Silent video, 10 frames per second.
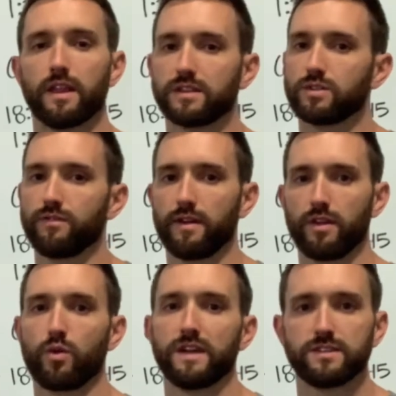Let us know if you have any
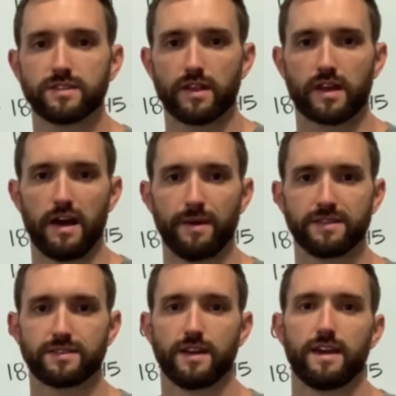questions in the
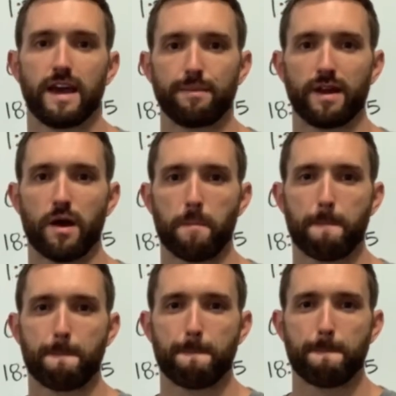comments. Happy to help.